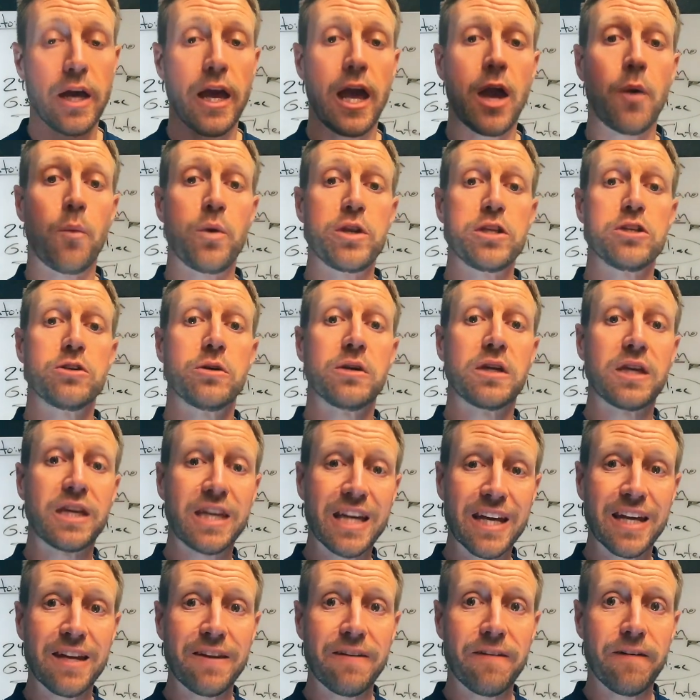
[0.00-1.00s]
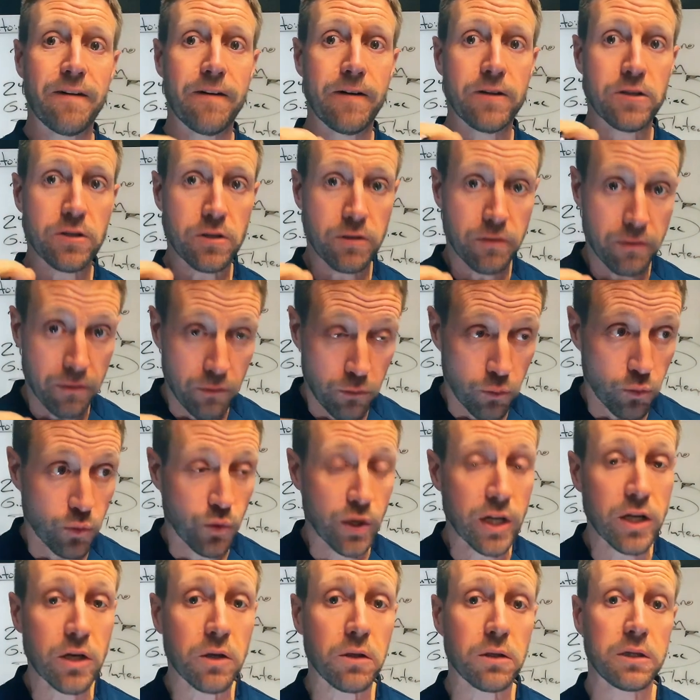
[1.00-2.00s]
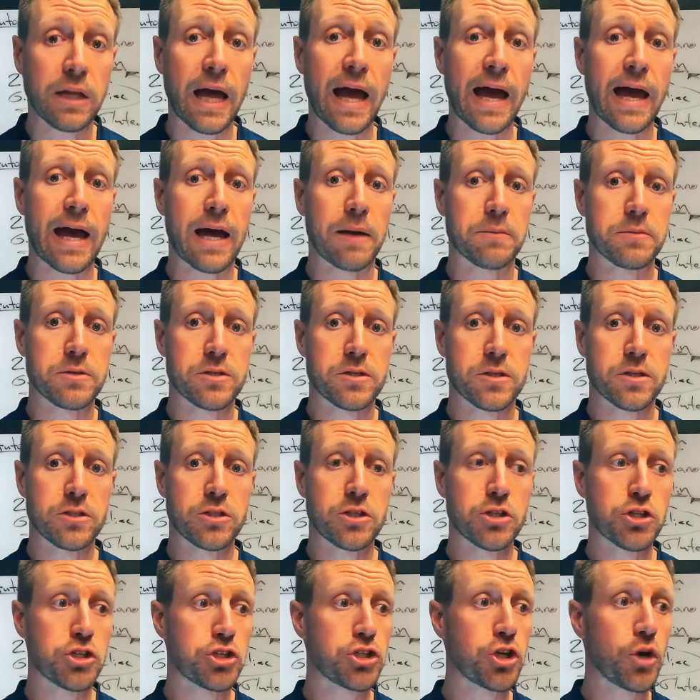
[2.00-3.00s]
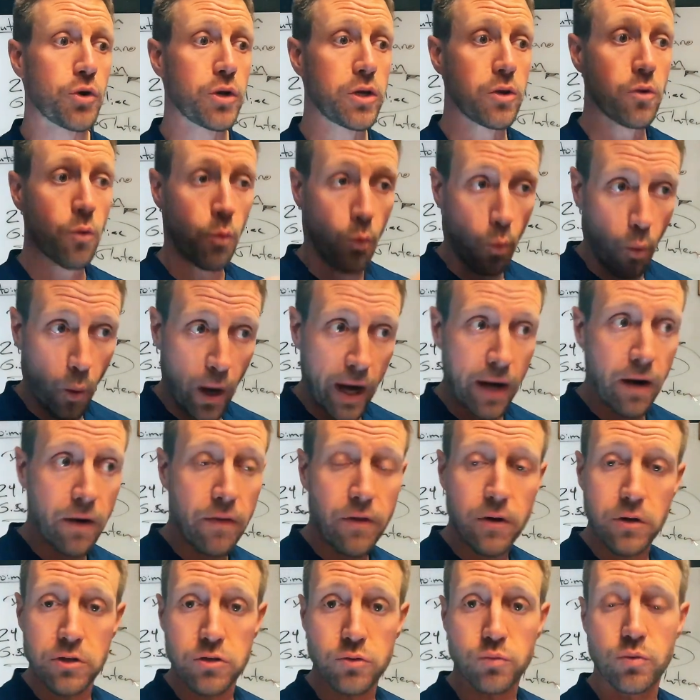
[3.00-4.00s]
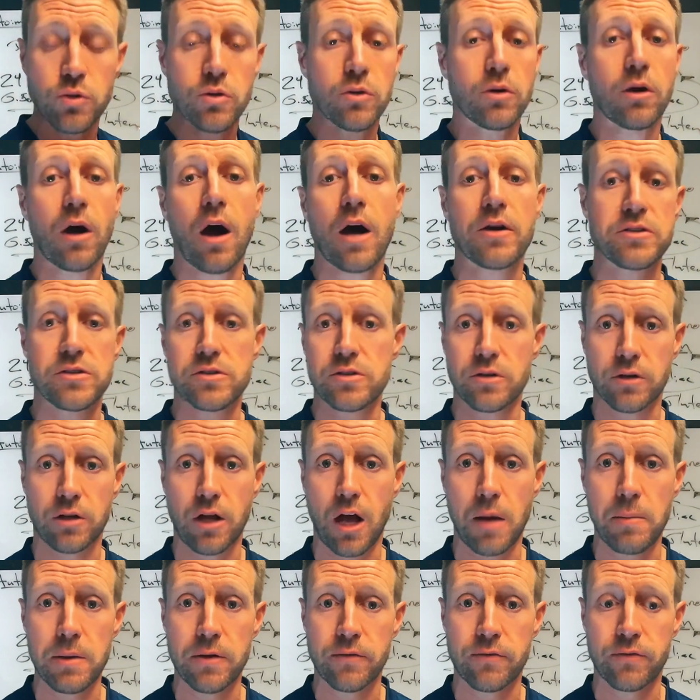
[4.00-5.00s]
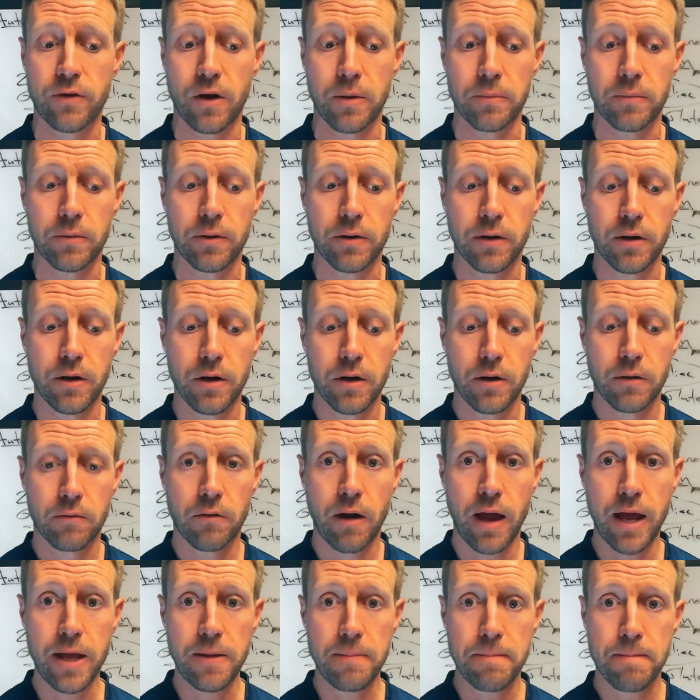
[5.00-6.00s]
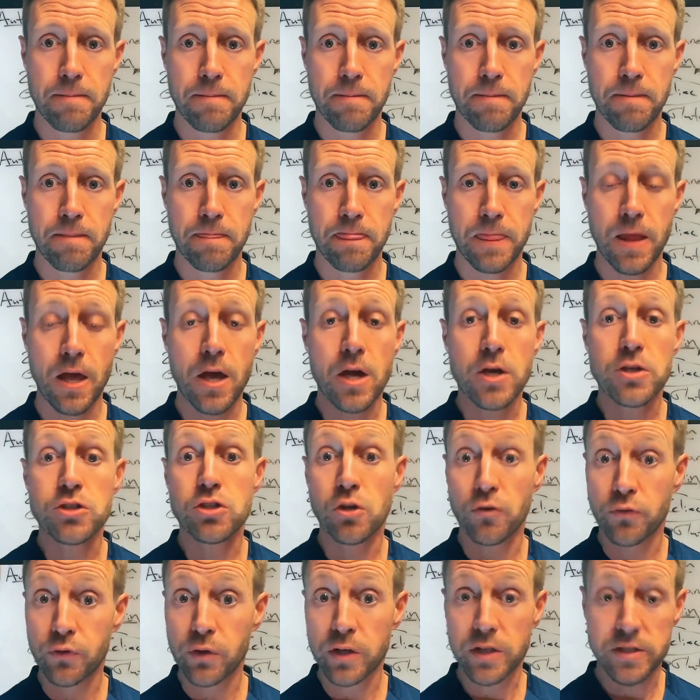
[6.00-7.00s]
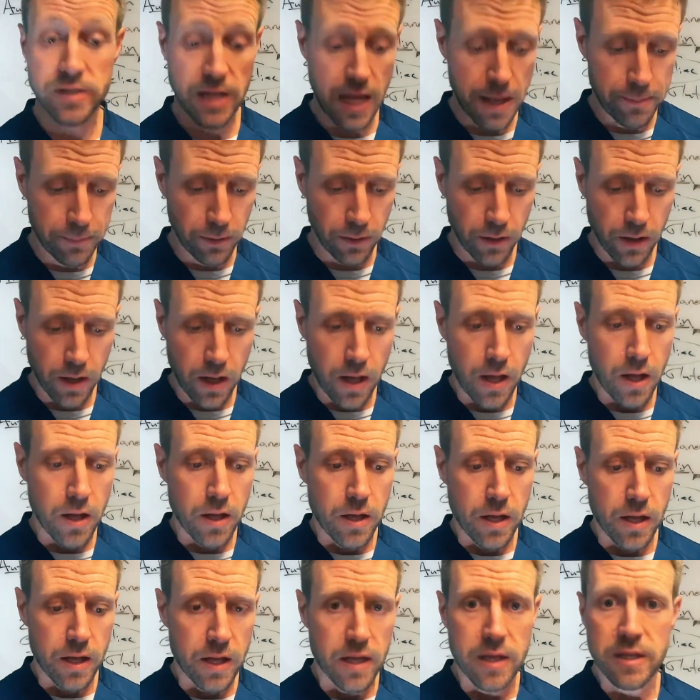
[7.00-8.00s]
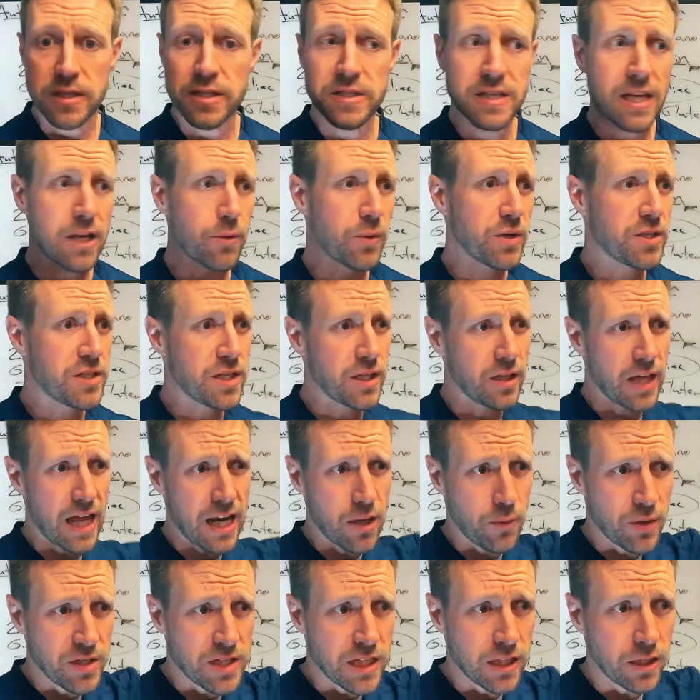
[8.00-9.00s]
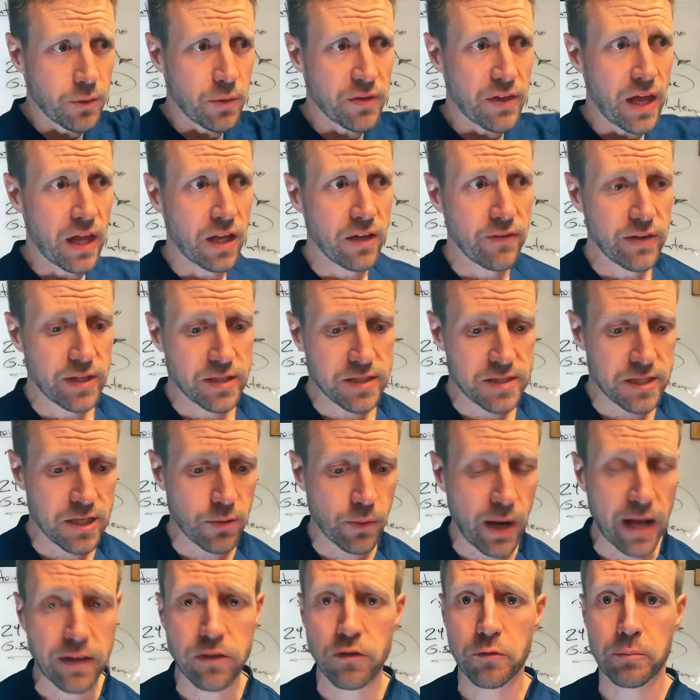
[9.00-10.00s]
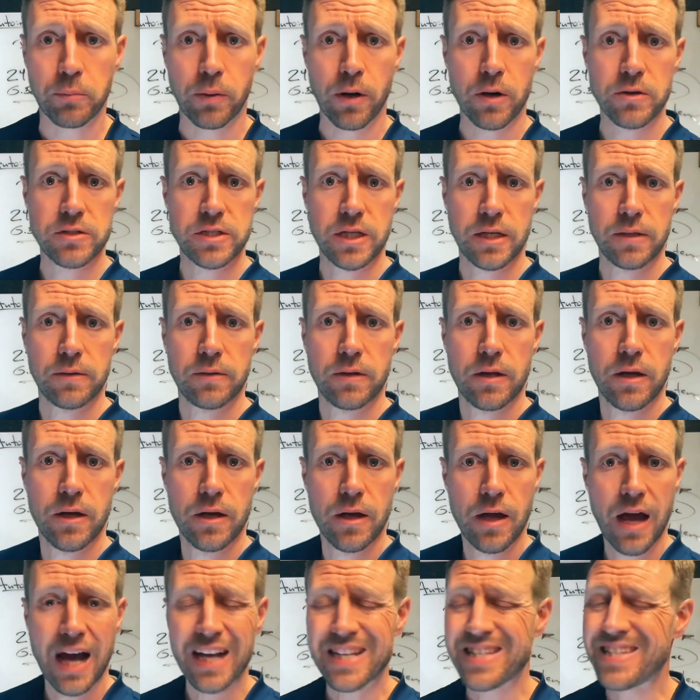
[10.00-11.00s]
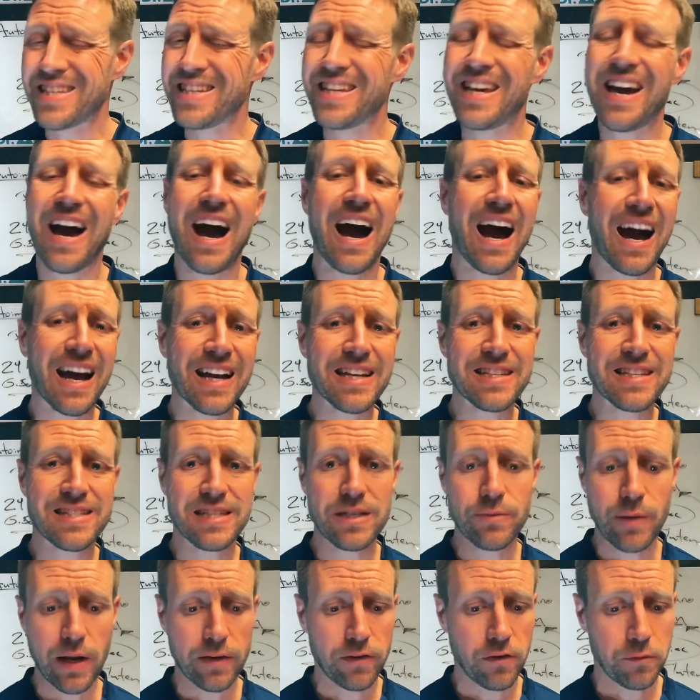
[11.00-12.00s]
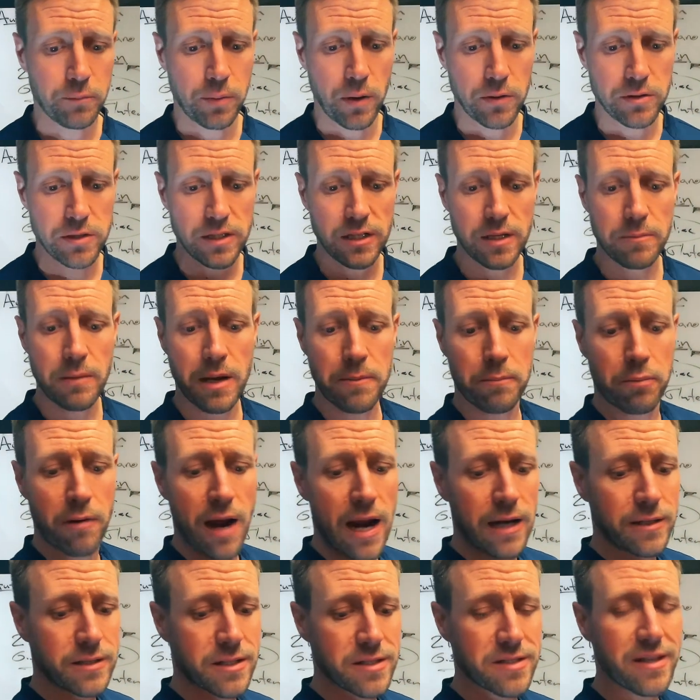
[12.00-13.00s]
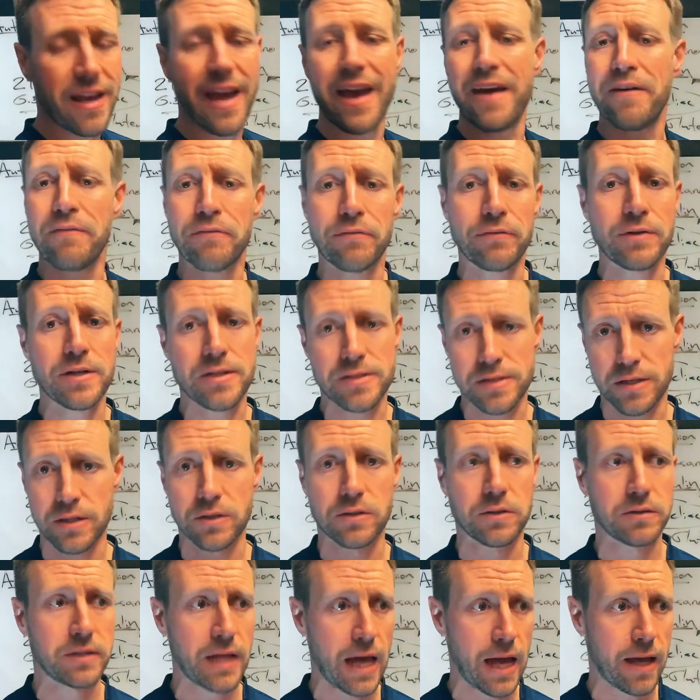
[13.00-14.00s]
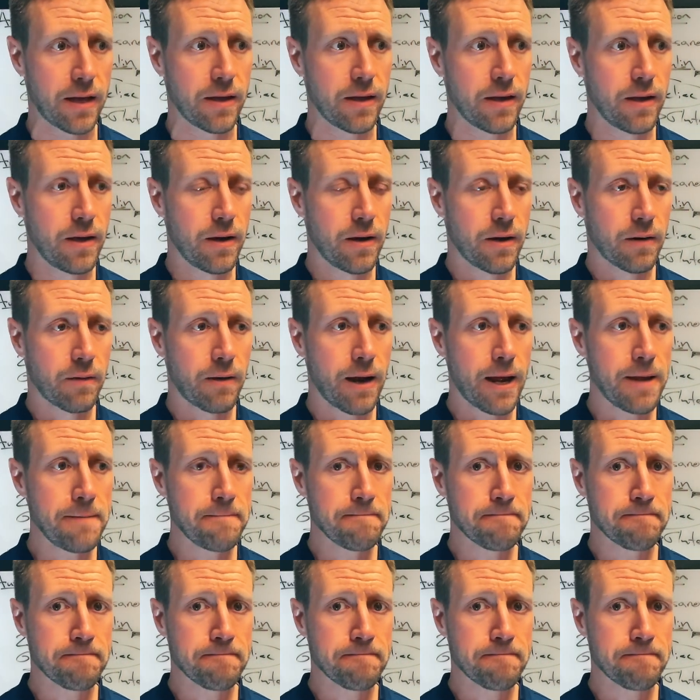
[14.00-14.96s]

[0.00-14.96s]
and when you can get real labs to show you where those root causes are coming from, right? So for example, does anyone dealing with elevated C-reactive protein? I see high C-reactive protein in my practice every single day, right?